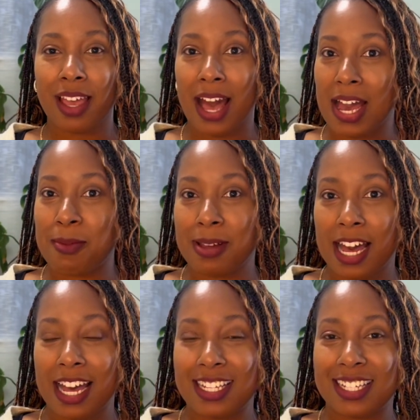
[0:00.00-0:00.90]

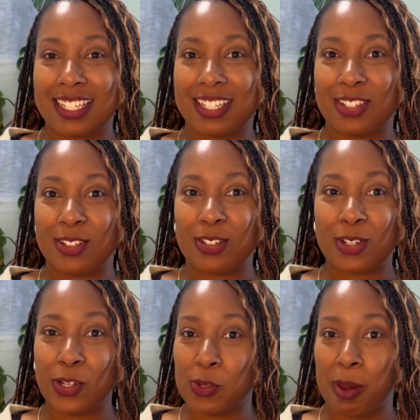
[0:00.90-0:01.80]
iPad just to
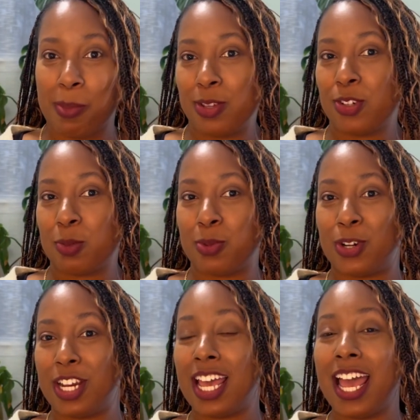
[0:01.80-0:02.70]
go through my Pinterest
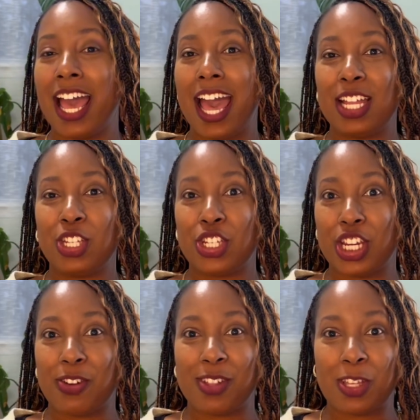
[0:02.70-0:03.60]
board and
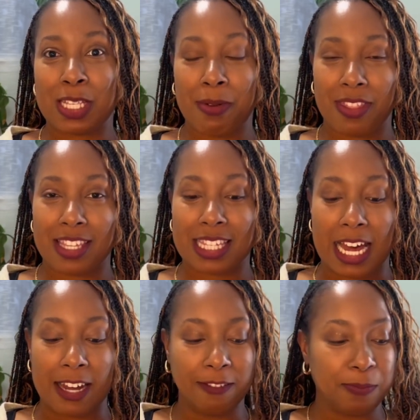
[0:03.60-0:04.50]
share with you some of the
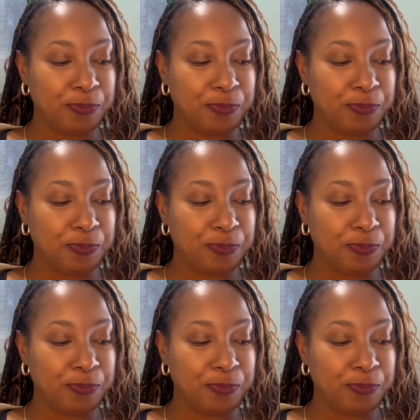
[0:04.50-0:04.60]
stuff